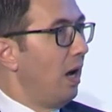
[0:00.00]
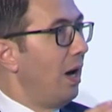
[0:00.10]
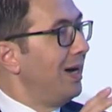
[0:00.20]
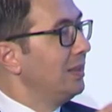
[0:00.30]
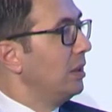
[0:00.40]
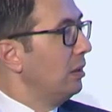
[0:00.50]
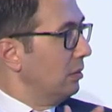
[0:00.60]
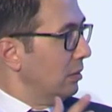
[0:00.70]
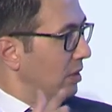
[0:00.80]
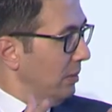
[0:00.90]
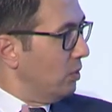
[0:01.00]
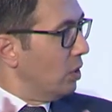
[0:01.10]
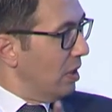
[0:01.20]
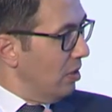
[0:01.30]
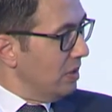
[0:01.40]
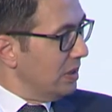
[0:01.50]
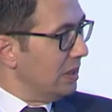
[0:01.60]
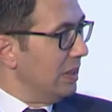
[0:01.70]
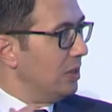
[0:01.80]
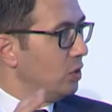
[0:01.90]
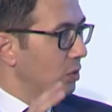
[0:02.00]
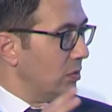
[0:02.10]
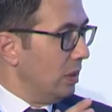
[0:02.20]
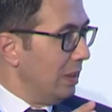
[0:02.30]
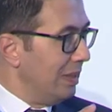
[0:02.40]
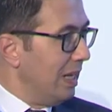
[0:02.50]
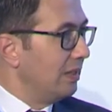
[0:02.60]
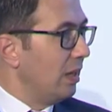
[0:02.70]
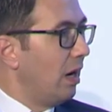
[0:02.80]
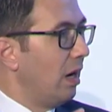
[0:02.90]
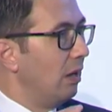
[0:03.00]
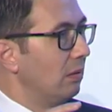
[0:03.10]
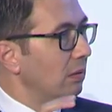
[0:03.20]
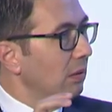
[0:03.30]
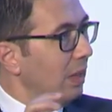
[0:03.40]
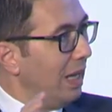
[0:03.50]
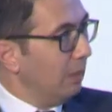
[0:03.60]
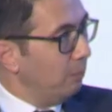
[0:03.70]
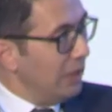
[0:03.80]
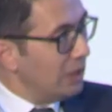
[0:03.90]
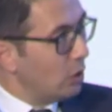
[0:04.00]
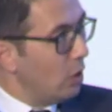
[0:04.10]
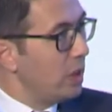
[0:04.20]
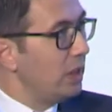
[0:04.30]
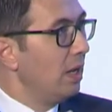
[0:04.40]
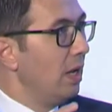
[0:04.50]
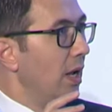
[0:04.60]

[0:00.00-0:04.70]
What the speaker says: other cryptocurrencies that are like Bitcoin,